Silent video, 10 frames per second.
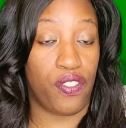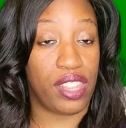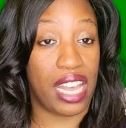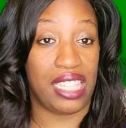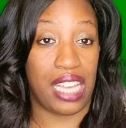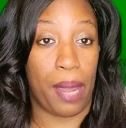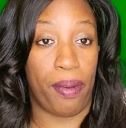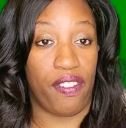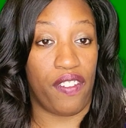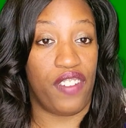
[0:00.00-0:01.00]
for that type
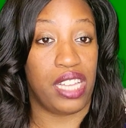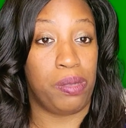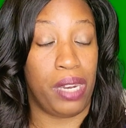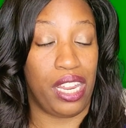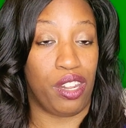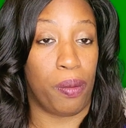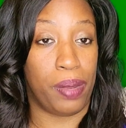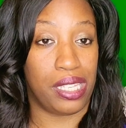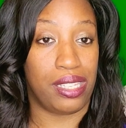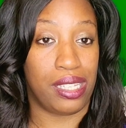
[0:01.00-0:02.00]
of investment in their
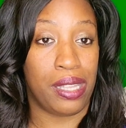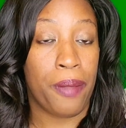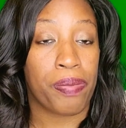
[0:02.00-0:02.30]
business,